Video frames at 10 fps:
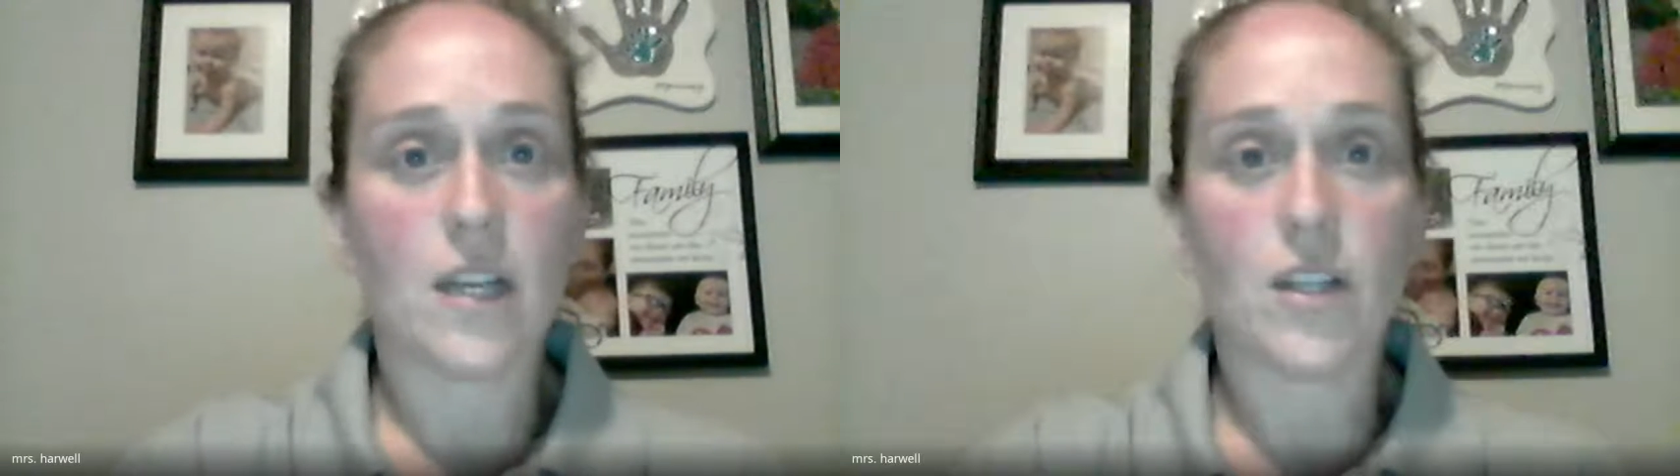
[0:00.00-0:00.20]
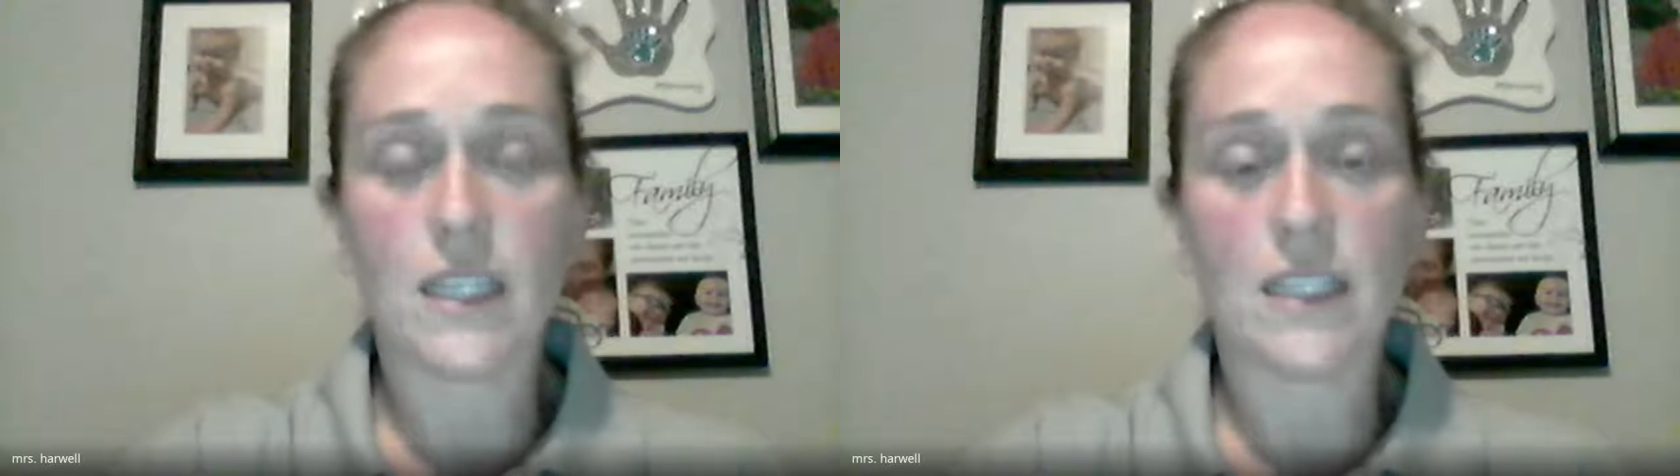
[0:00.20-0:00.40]

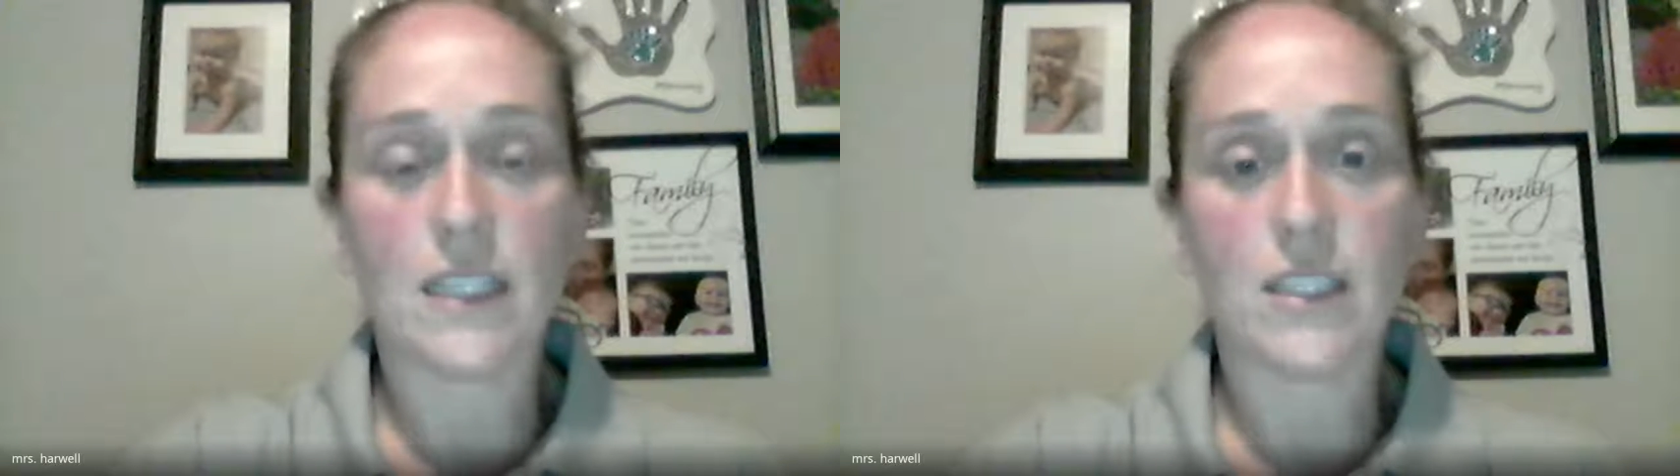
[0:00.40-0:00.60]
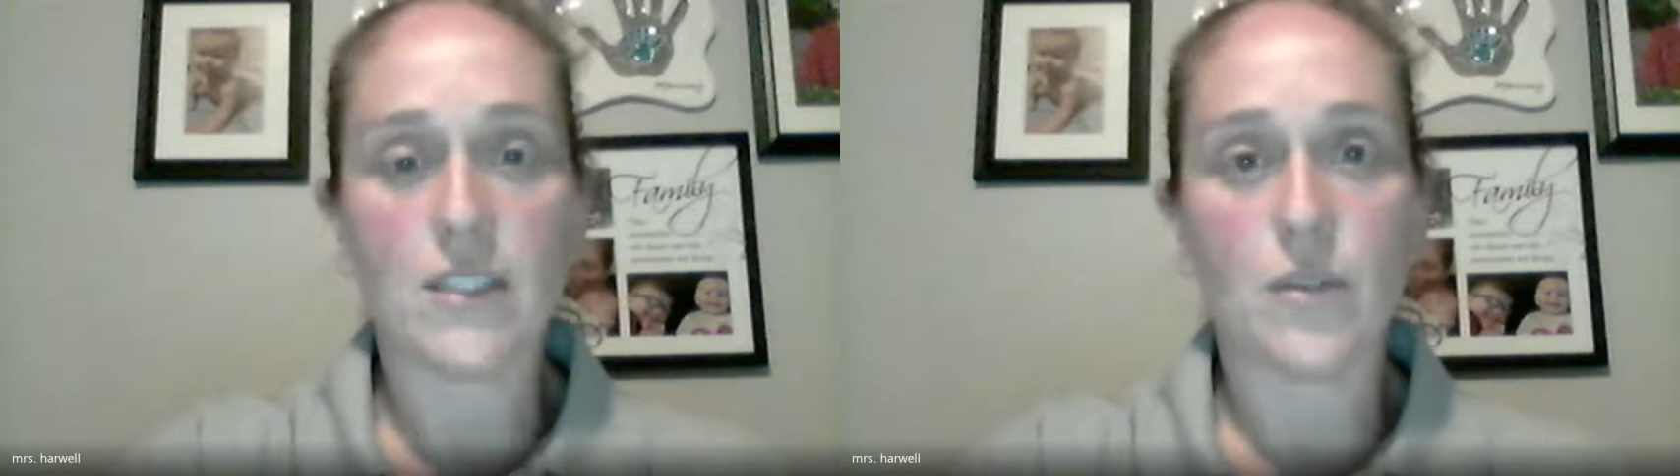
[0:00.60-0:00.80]
all
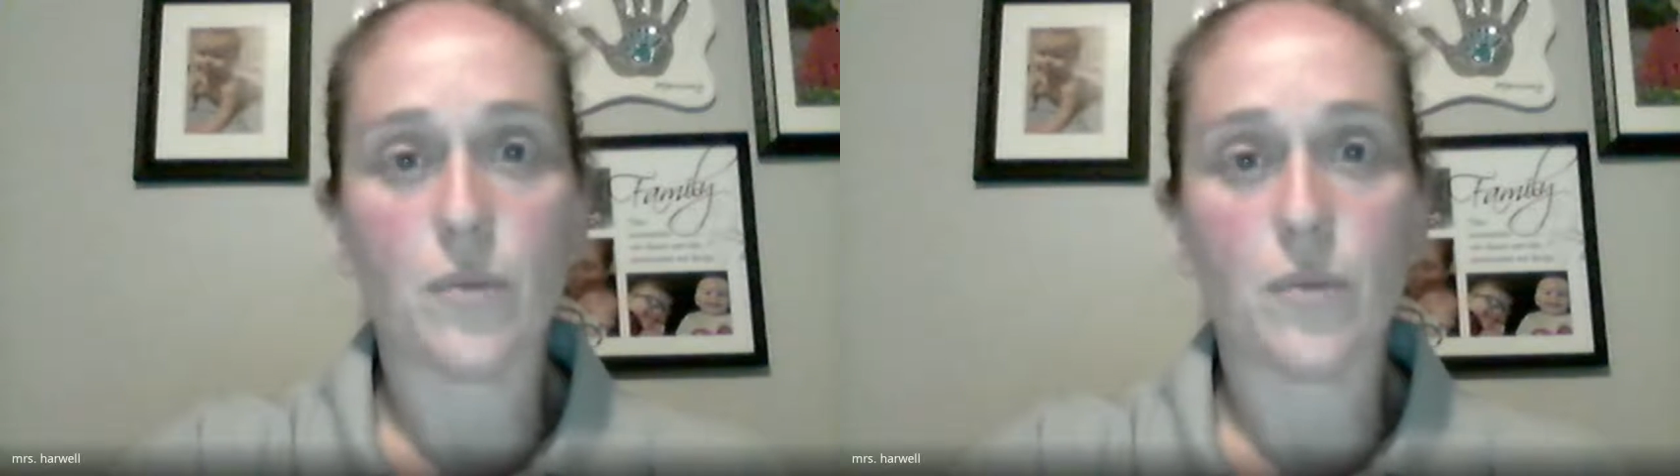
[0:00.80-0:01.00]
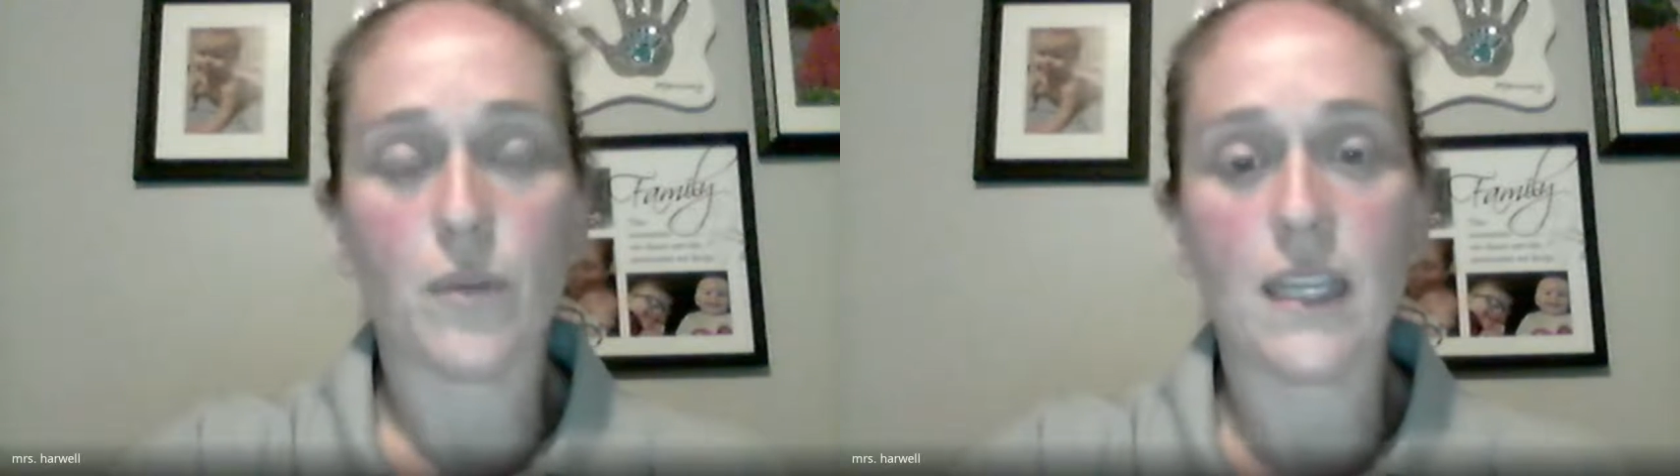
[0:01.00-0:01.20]
scientists do,
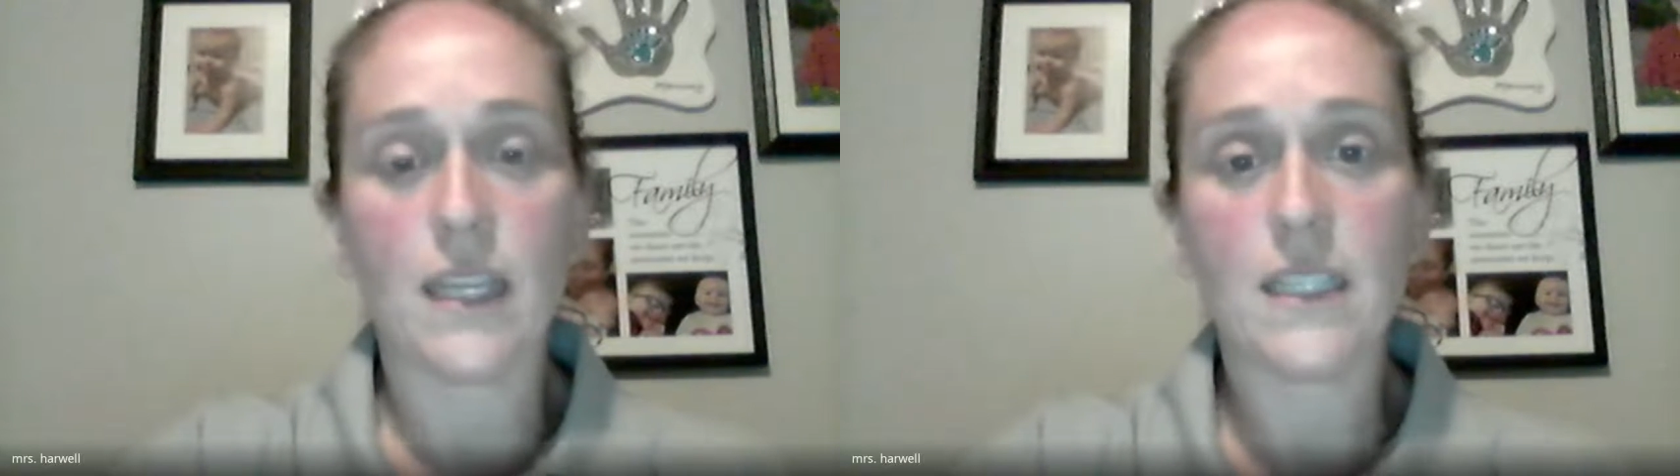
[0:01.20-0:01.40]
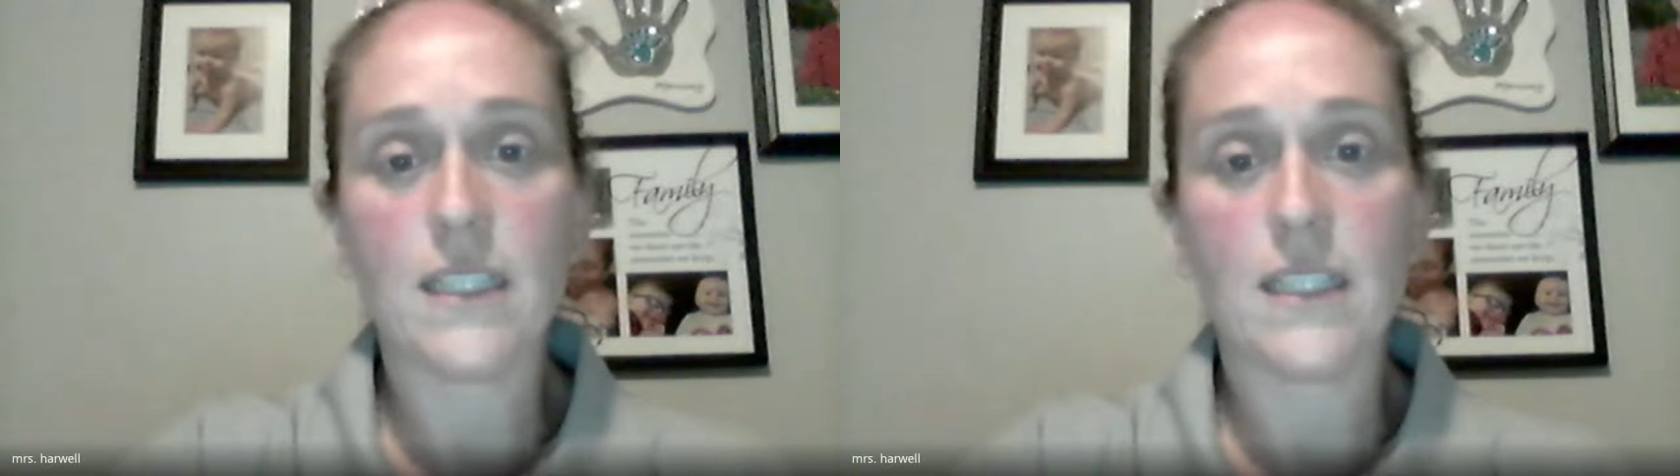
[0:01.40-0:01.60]
where they
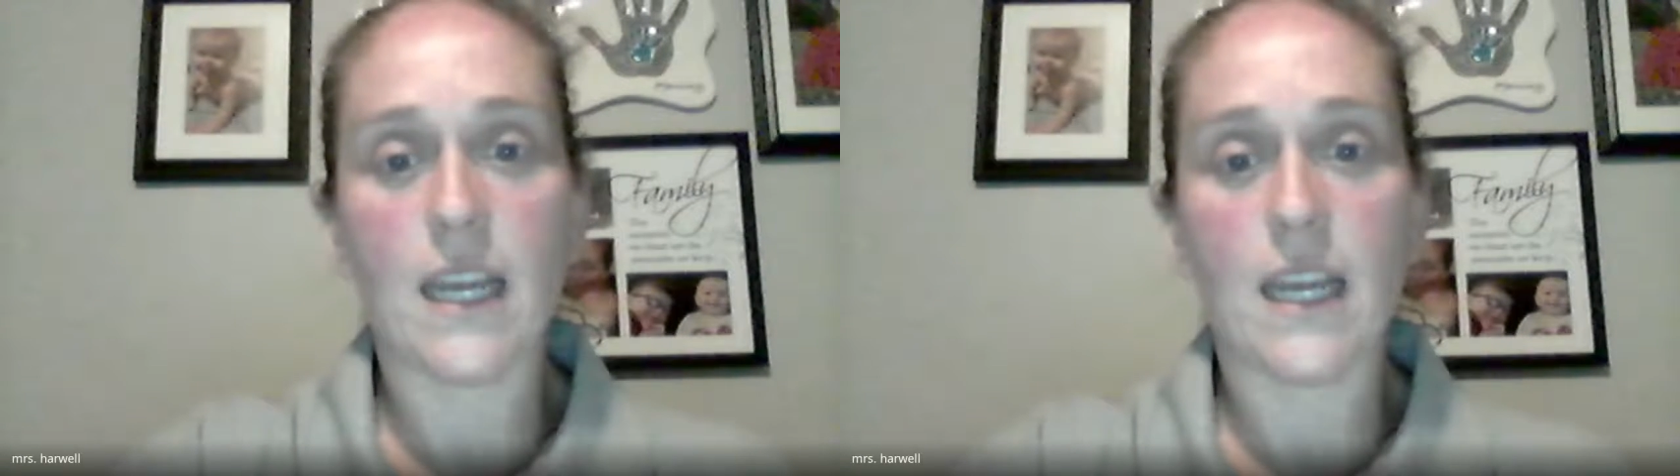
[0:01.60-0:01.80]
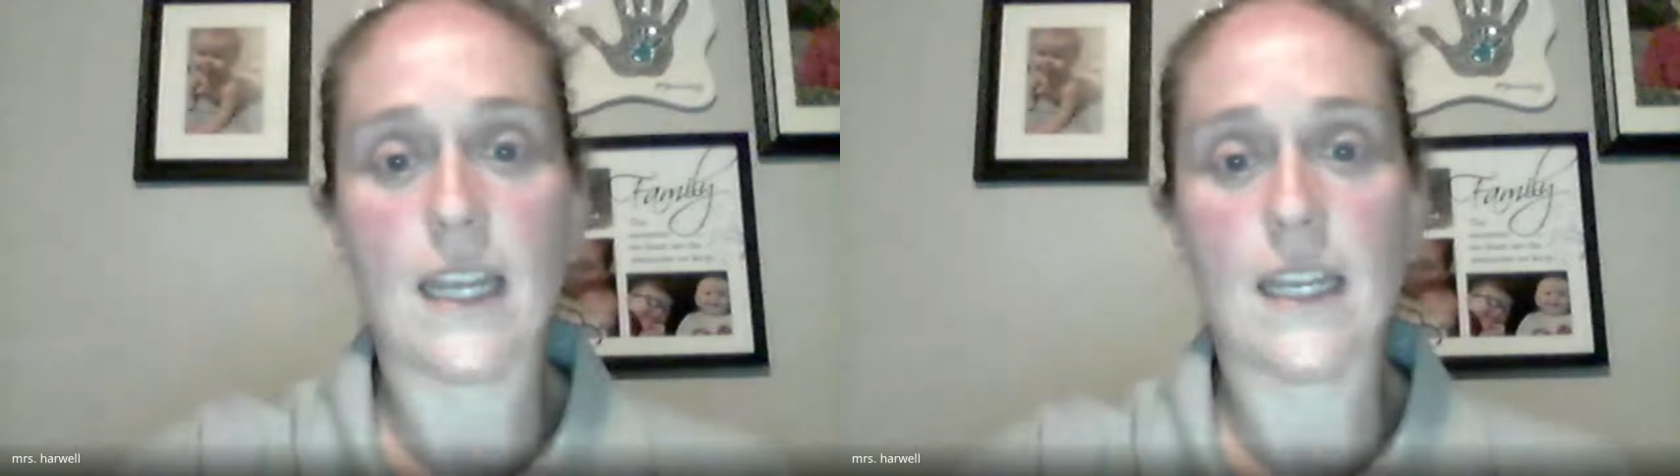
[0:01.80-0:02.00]

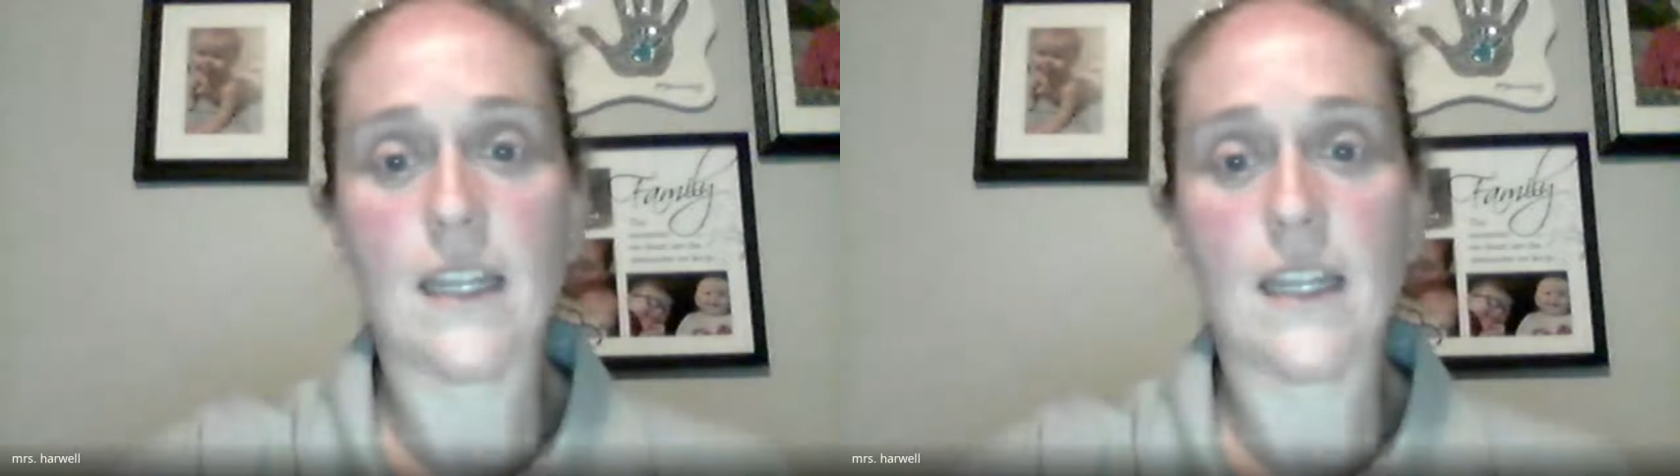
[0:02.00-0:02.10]
decide